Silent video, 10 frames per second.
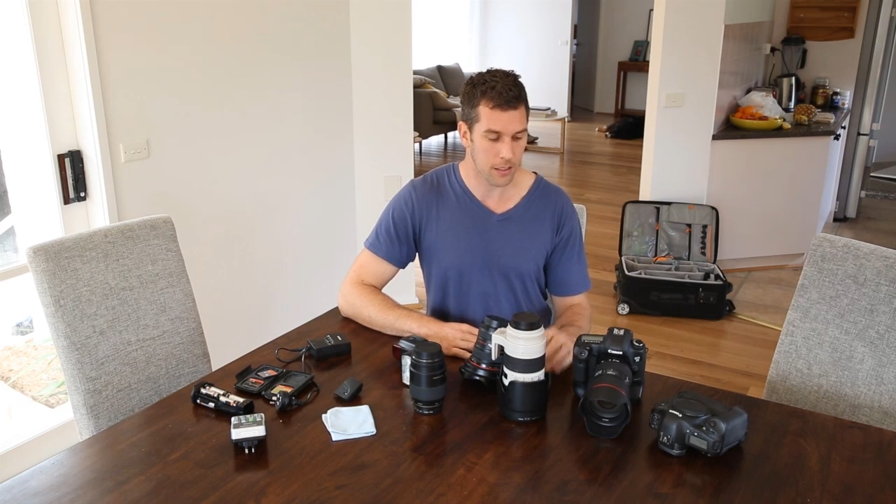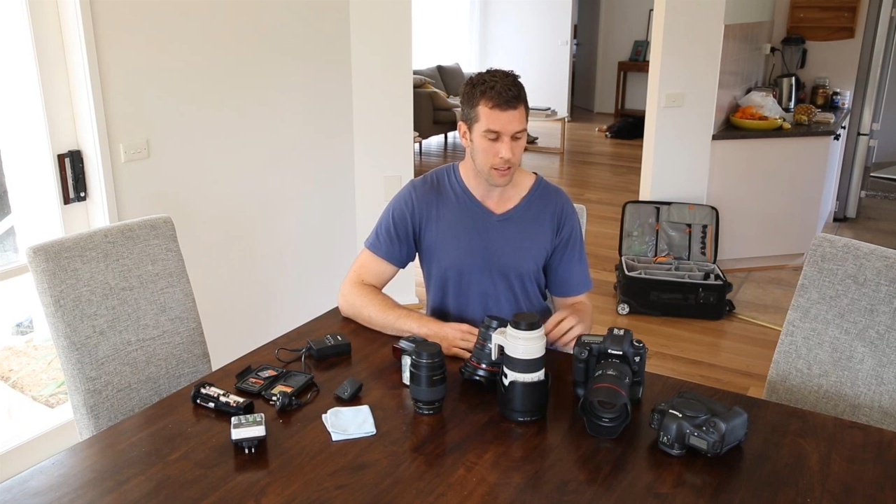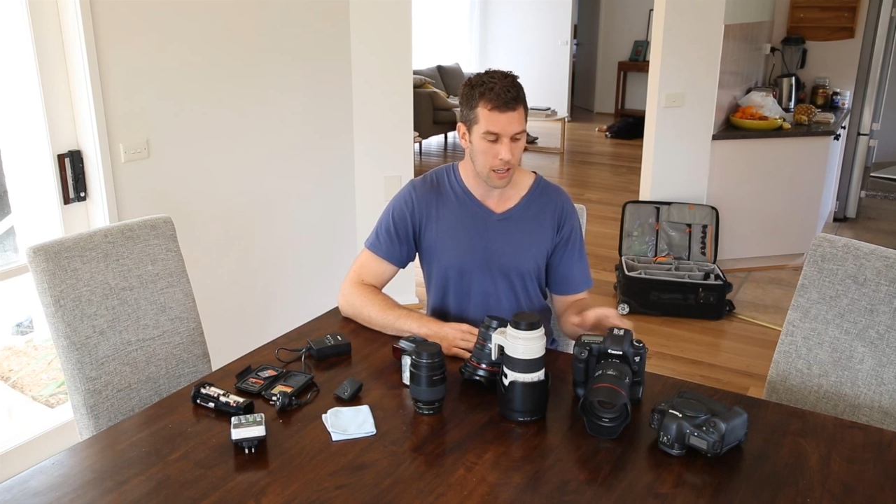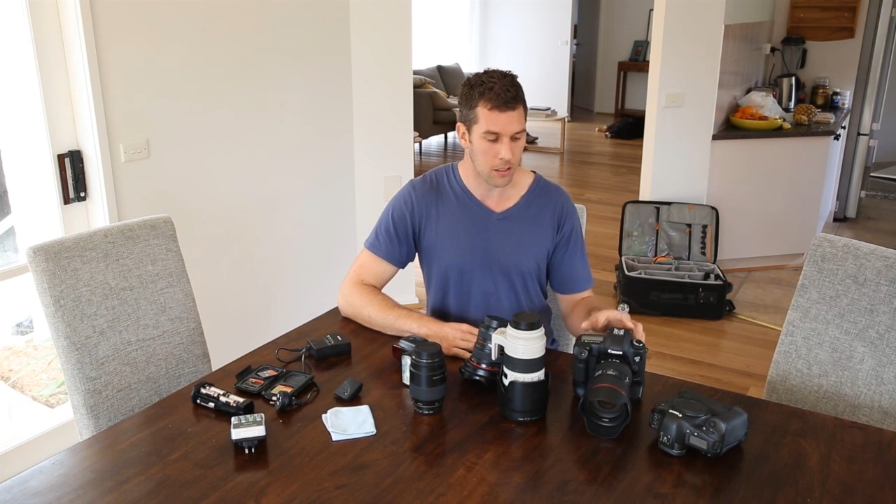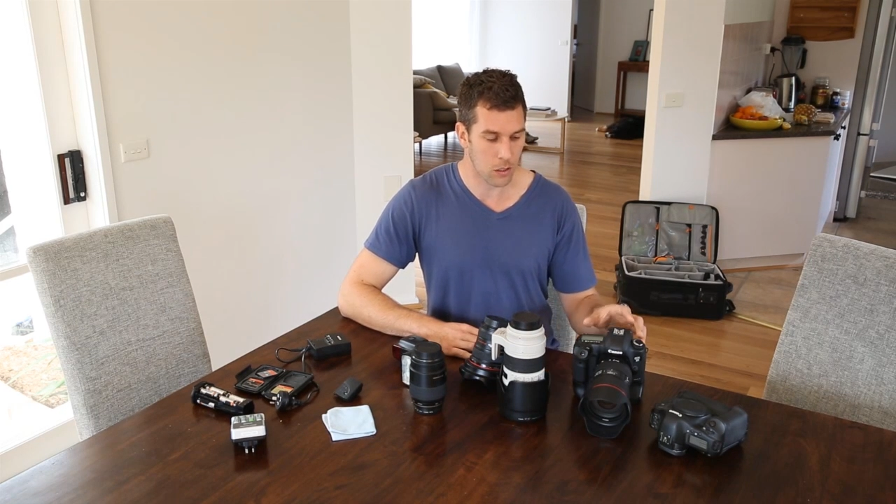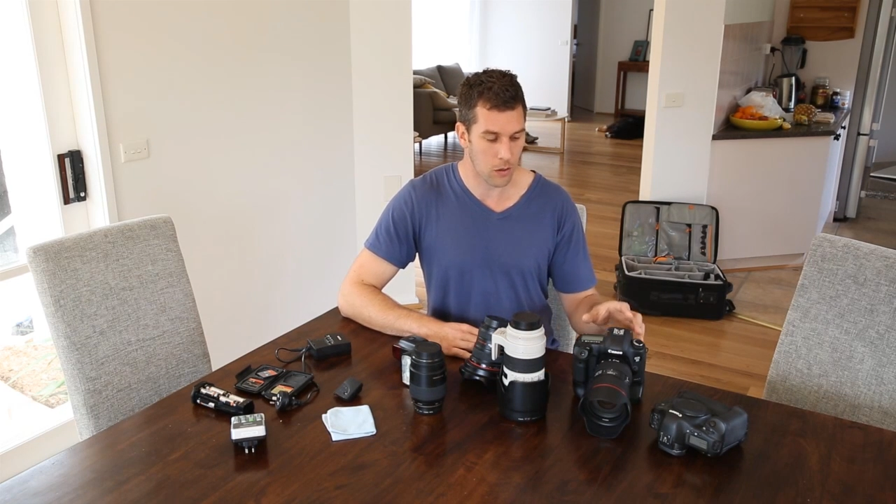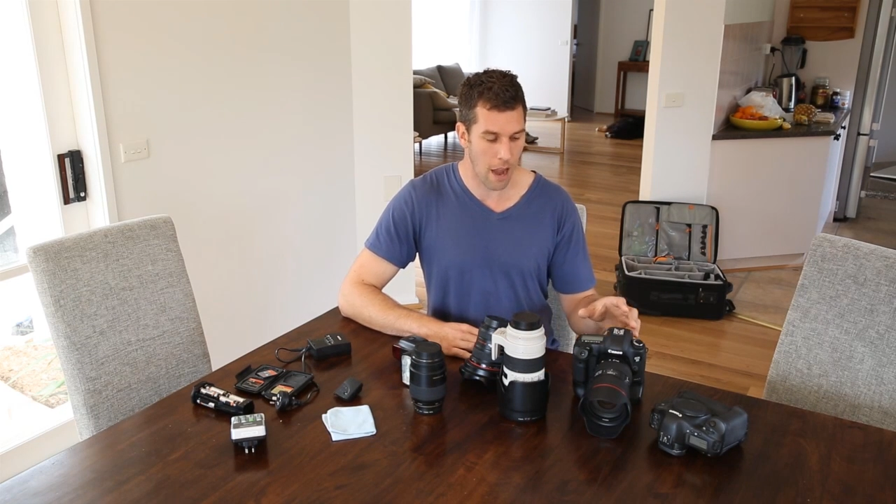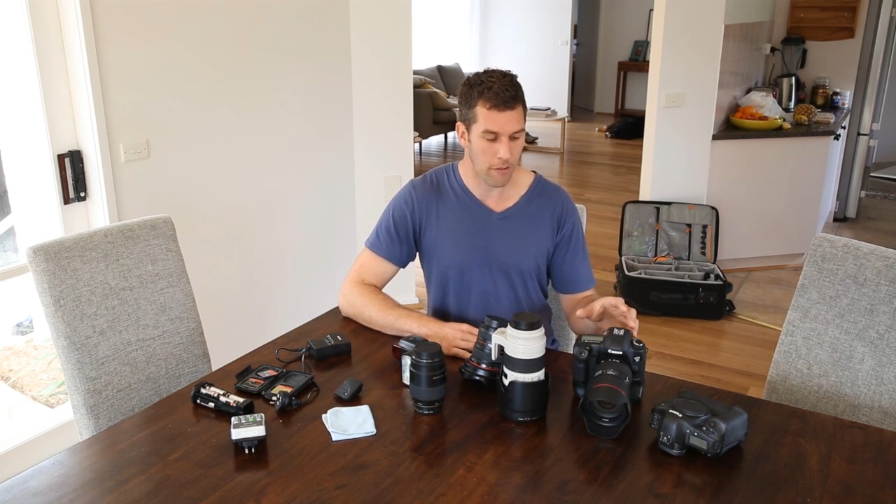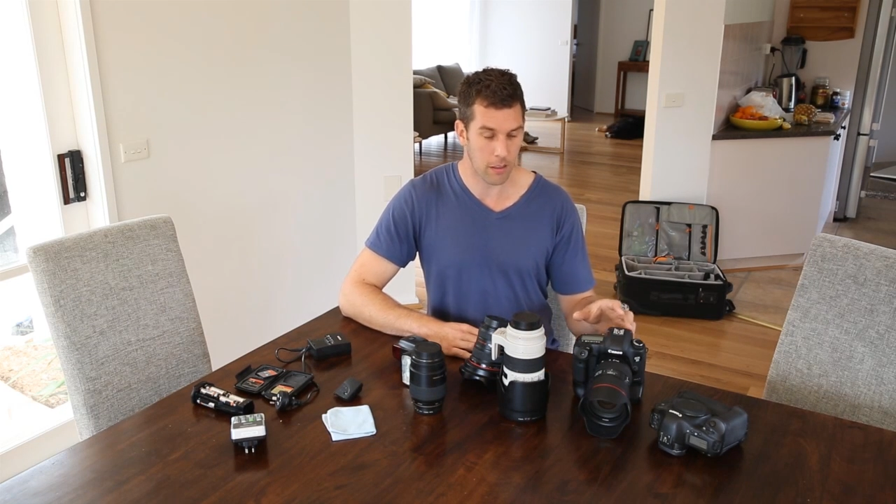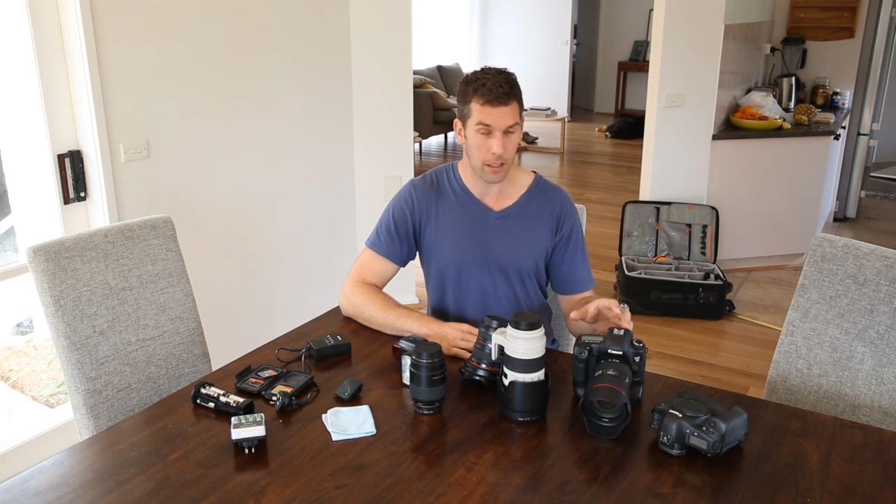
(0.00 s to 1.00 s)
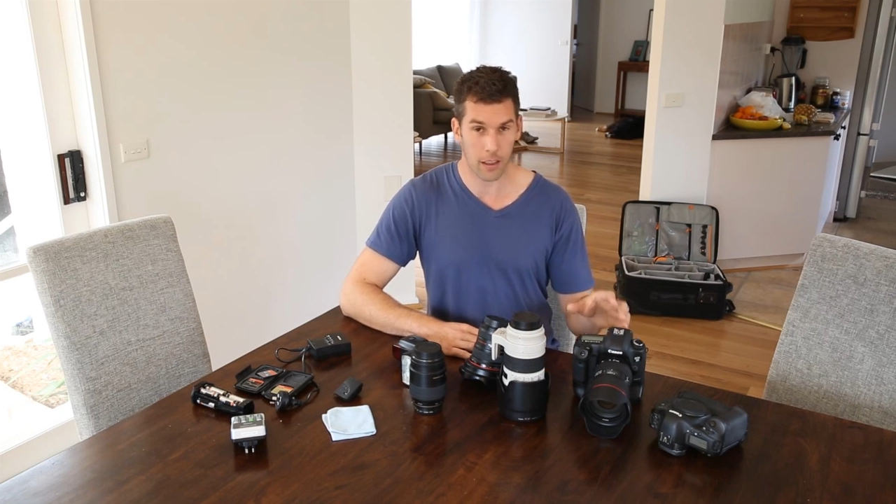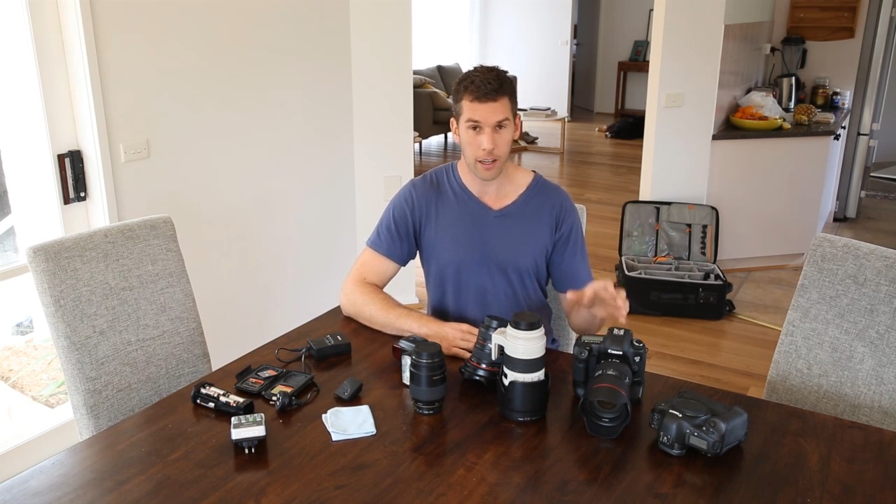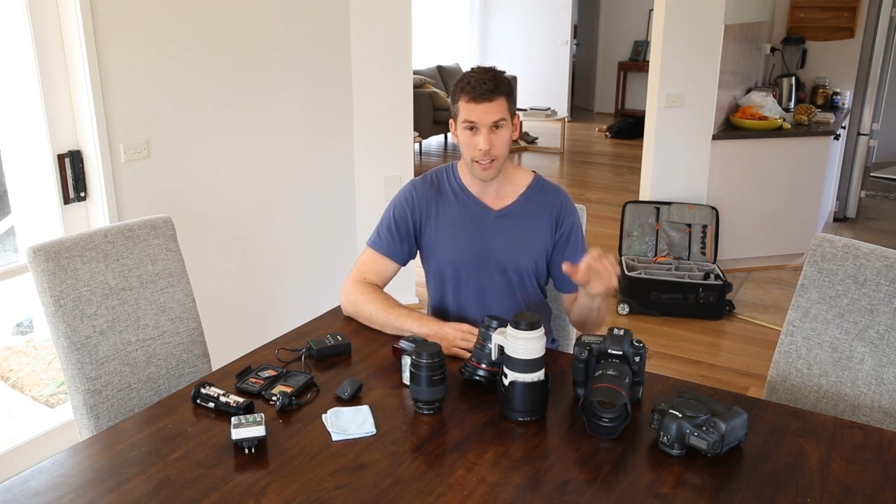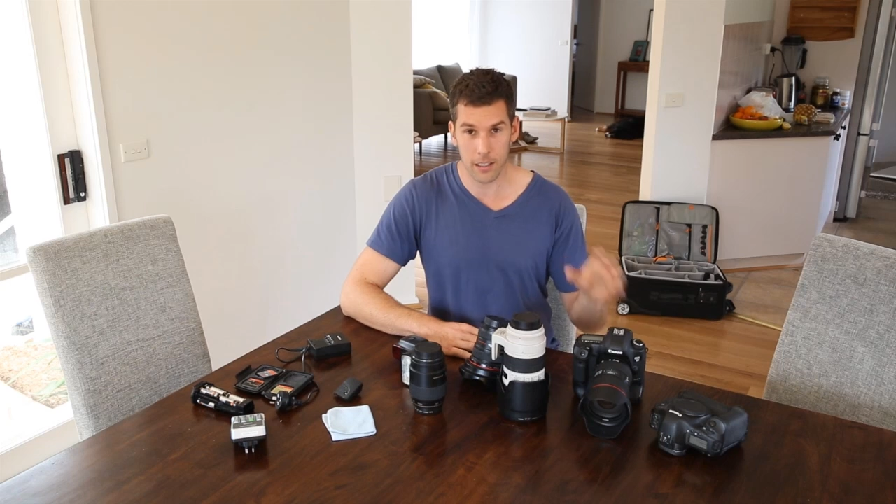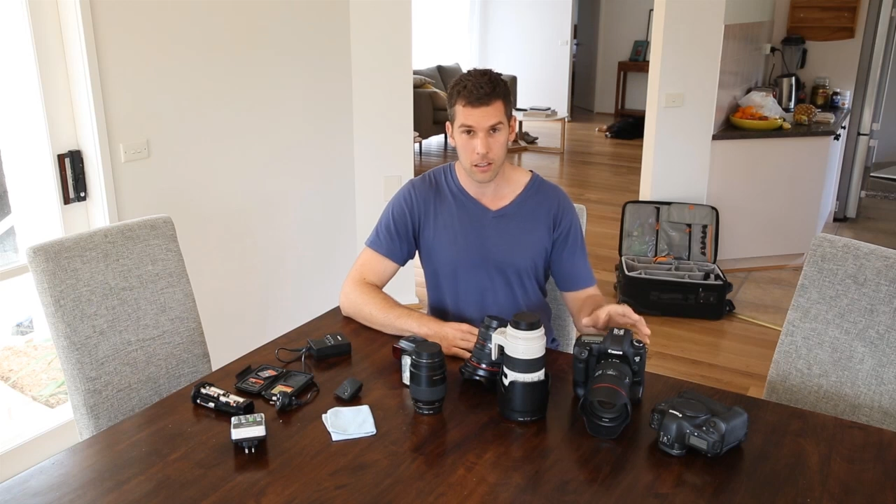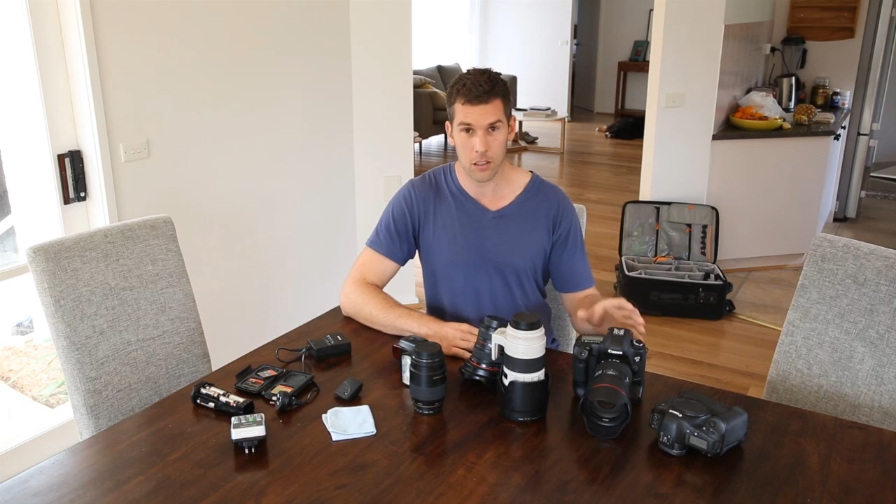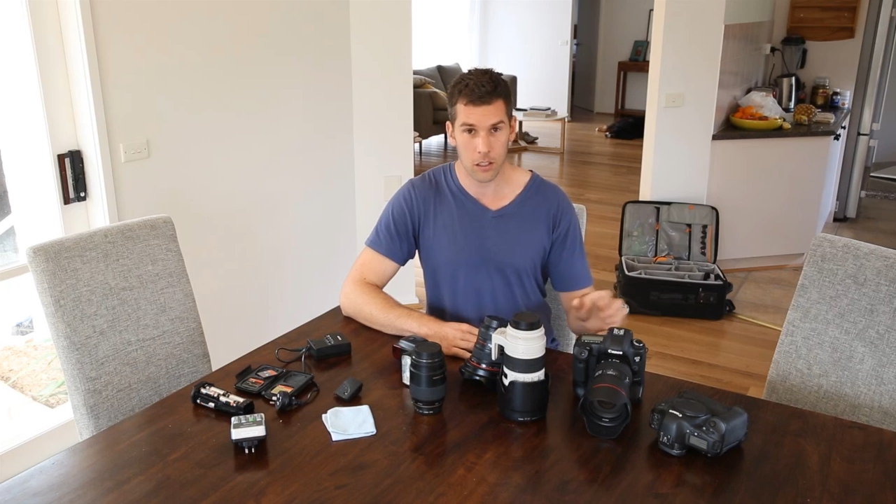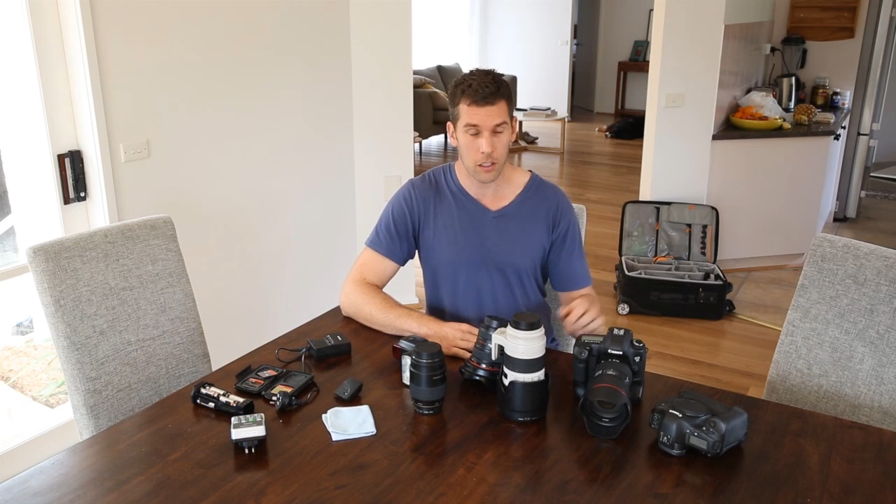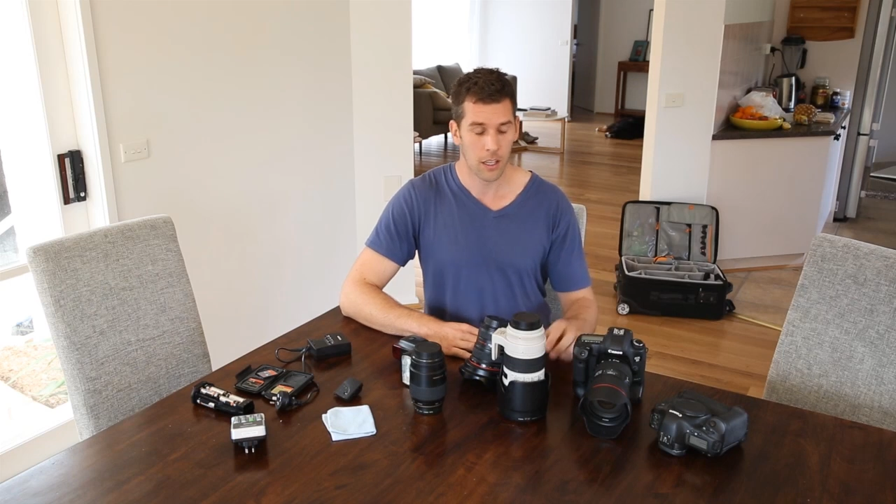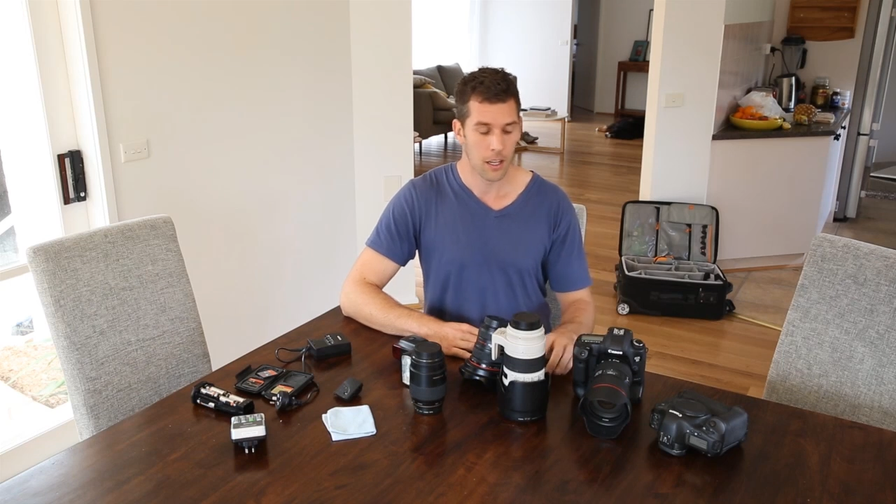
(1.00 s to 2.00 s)
it does do everything that I need it to
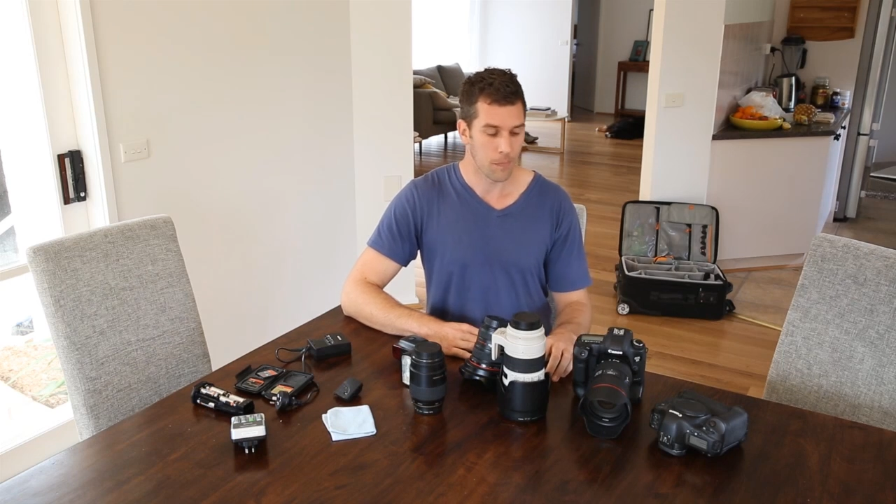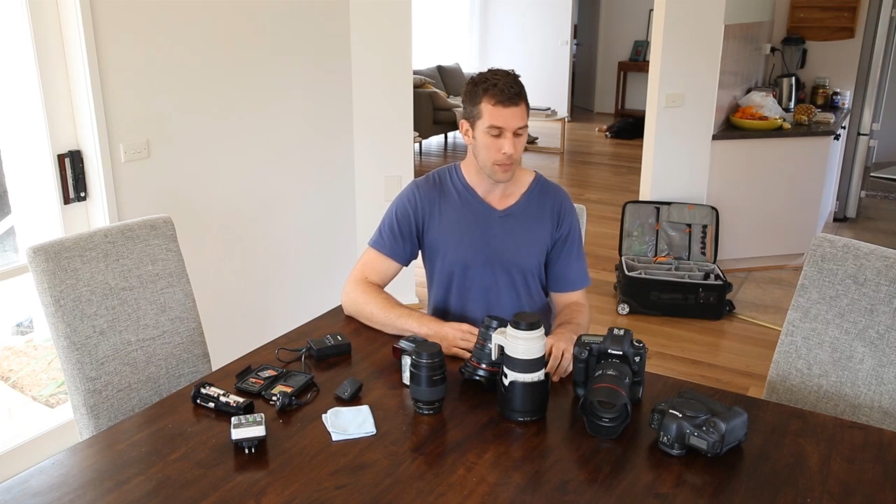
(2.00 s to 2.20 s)
do.